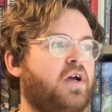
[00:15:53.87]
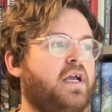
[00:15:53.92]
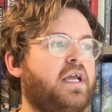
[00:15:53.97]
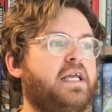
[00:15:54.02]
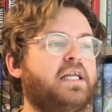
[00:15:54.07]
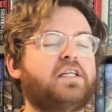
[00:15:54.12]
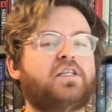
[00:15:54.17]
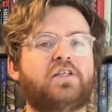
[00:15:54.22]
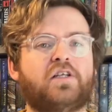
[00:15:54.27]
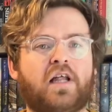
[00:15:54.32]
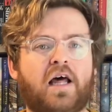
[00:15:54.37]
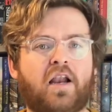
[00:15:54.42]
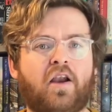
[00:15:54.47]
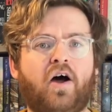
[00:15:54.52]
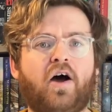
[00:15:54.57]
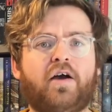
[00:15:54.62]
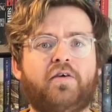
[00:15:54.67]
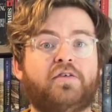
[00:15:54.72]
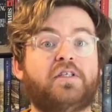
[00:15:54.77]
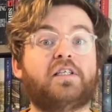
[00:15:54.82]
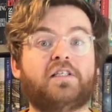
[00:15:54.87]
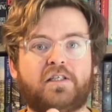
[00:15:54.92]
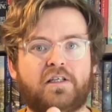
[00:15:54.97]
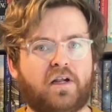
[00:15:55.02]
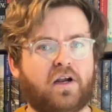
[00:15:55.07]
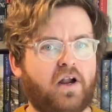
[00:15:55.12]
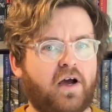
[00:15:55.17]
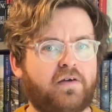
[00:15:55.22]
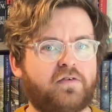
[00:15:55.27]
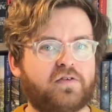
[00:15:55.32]
their lives, into the
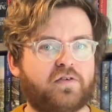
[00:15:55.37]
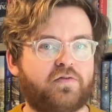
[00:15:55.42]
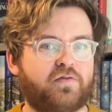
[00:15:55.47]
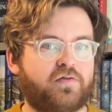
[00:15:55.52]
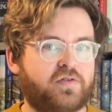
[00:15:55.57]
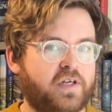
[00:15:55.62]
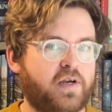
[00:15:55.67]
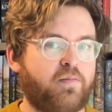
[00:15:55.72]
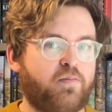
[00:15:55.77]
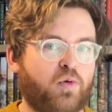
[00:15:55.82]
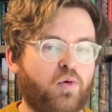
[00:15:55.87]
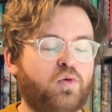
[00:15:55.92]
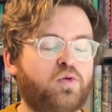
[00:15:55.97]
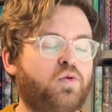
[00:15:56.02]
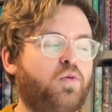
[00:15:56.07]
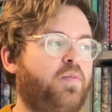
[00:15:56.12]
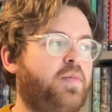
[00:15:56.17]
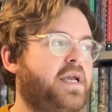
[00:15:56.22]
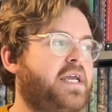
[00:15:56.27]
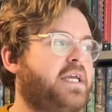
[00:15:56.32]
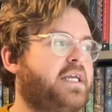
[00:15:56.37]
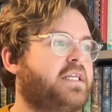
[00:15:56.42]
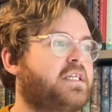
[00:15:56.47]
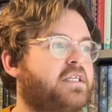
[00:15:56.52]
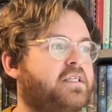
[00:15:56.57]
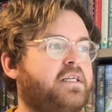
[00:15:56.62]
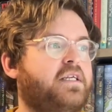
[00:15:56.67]
lives of, say, mortal beings,